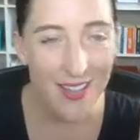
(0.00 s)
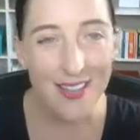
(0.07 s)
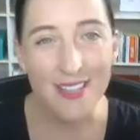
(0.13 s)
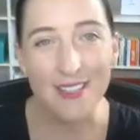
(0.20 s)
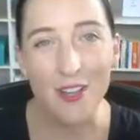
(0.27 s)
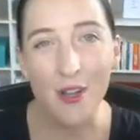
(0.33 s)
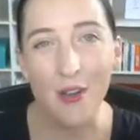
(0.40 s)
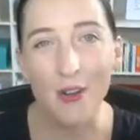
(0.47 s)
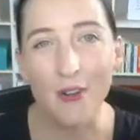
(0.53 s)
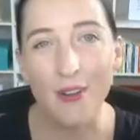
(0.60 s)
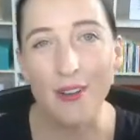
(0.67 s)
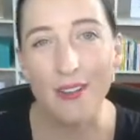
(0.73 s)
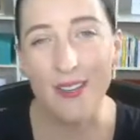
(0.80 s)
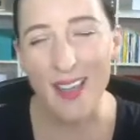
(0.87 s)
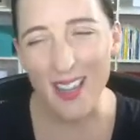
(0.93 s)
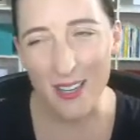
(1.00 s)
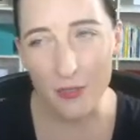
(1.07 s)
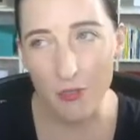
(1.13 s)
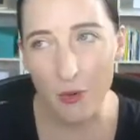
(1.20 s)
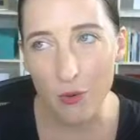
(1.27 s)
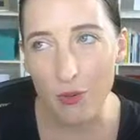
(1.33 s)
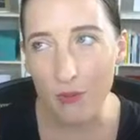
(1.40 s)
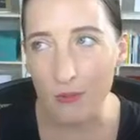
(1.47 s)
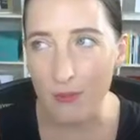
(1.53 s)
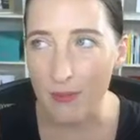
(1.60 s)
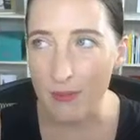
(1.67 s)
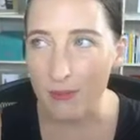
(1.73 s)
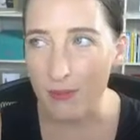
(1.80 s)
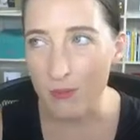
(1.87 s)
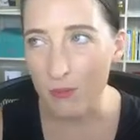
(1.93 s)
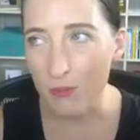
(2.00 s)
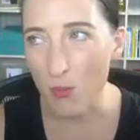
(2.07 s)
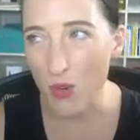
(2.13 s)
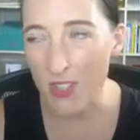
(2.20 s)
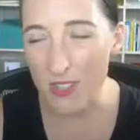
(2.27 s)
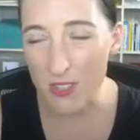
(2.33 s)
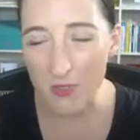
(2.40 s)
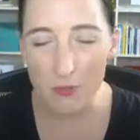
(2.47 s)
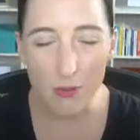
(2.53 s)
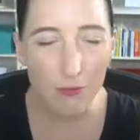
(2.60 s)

So yeah, if you want to sort of